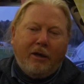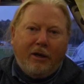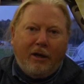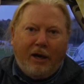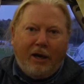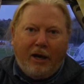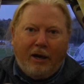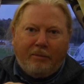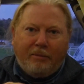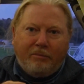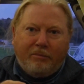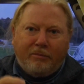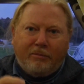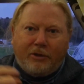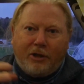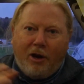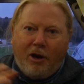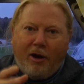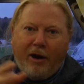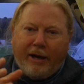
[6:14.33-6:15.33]

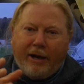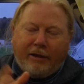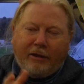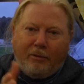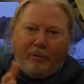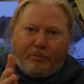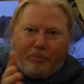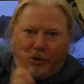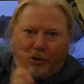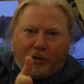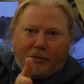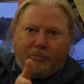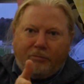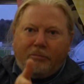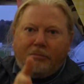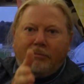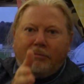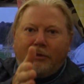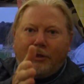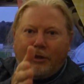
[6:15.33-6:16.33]
tying the
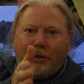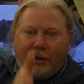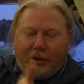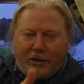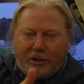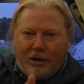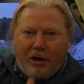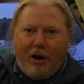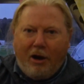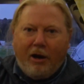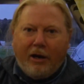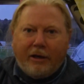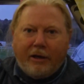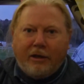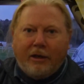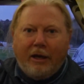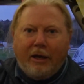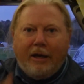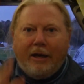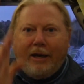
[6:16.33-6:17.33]
bottom to the side,